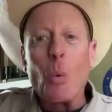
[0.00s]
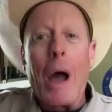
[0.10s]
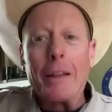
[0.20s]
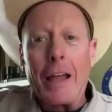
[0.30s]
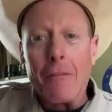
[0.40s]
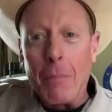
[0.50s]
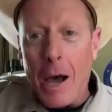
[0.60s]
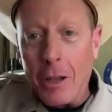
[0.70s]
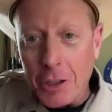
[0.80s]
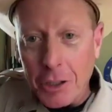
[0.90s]
as a wildlife
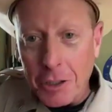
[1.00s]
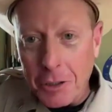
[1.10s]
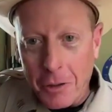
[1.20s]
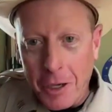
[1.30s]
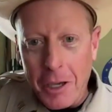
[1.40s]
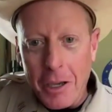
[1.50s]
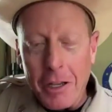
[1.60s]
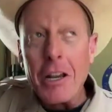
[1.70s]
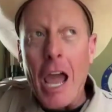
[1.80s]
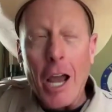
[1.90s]
biologist, okay,
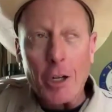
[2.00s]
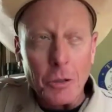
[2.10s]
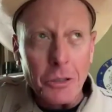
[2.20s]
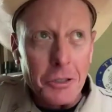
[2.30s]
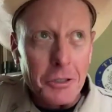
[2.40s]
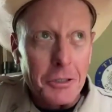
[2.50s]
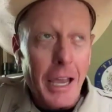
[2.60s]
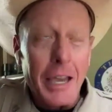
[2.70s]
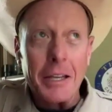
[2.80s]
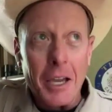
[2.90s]
and a naturalist
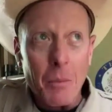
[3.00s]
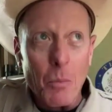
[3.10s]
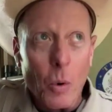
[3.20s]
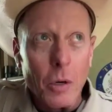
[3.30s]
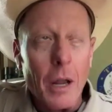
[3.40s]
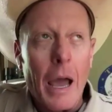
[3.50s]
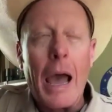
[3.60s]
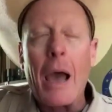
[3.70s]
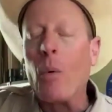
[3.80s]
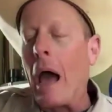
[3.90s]
and a game warden,
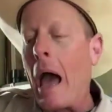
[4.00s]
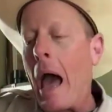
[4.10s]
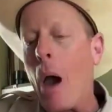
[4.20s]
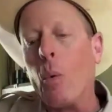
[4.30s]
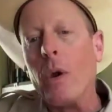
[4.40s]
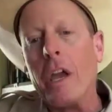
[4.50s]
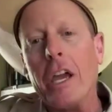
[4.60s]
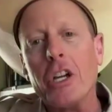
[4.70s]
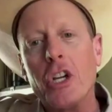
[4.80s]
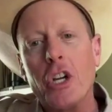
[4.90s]
I I
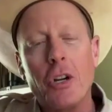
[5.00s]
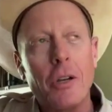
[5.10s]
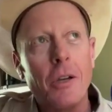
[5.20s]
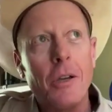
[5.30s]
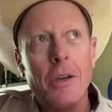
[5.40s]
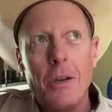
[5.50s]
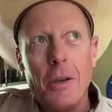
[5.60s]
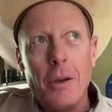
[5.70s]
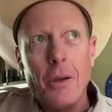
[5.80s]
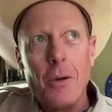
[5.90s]
wish
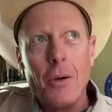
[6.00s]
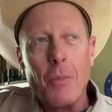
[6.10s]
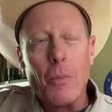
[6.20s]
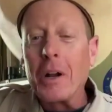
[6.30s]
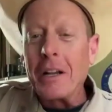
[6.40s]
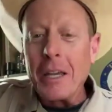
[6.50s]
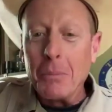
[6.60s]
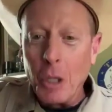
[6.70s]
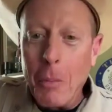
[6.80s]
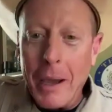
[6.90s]
we're going to
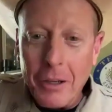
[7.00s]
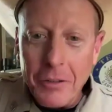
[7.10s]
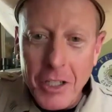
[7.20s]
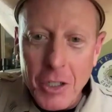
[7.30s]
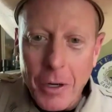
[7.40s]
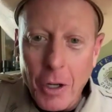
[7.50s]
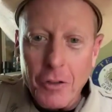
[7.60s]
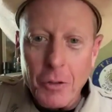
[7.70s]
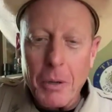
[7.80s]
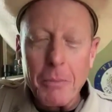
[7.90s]
get blowback on this,
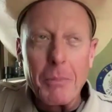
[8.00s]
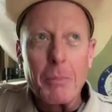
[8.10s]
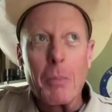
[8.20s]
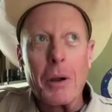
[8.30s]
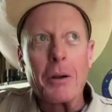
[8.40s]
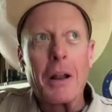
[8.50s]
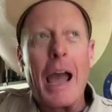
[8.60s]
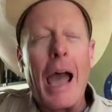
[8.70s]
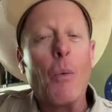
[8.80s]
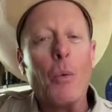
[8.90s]
Randolph. So be prepared.
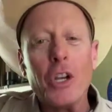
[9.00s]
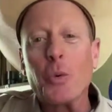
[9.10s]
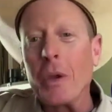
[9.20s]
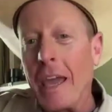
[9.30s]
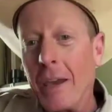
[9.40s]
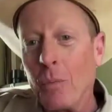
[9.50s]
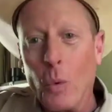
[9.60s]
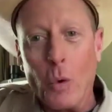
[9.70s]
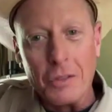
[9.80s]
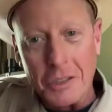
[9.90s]
I wish we had
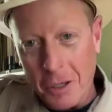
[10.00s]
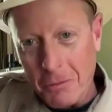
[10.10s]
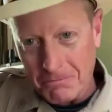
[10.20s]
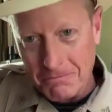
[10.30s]
wolves here.